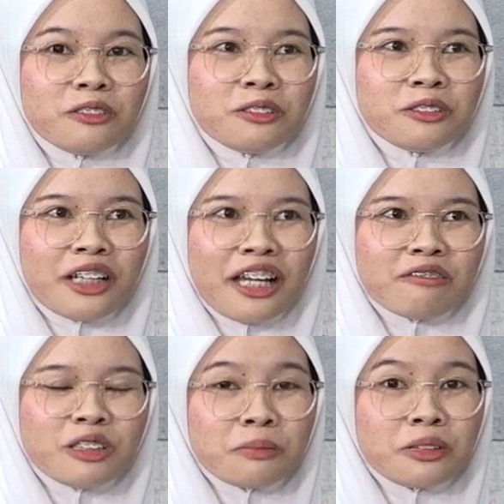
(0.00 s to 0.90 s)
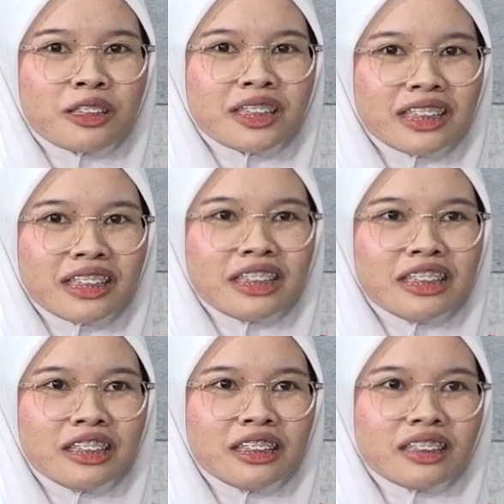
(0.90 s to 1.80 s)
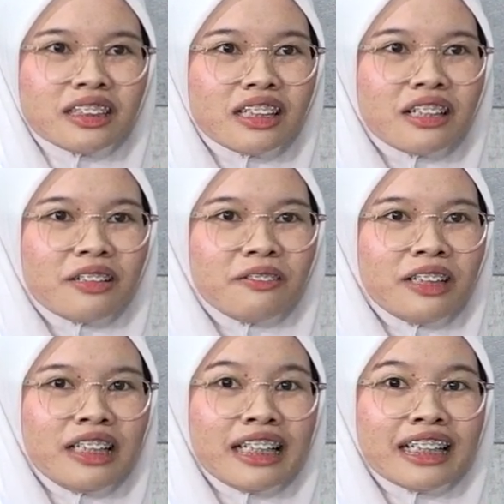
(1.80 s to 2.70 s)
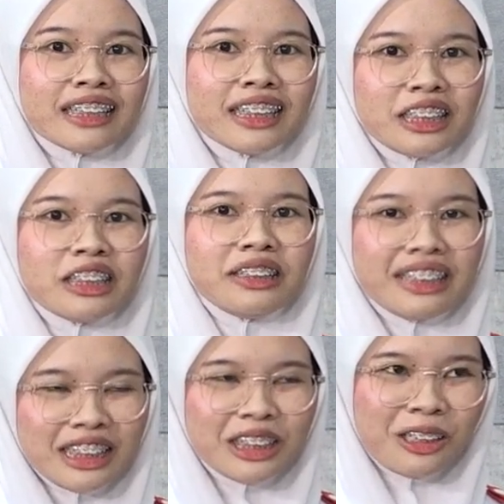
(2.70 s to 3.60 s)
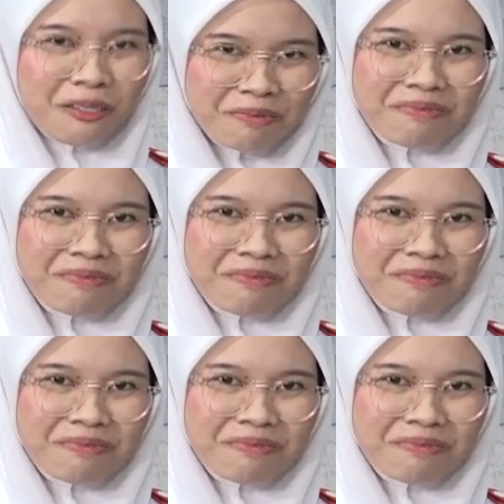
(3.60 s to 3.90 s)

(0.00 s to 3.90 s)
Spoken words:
do not have job, because it is really a security job.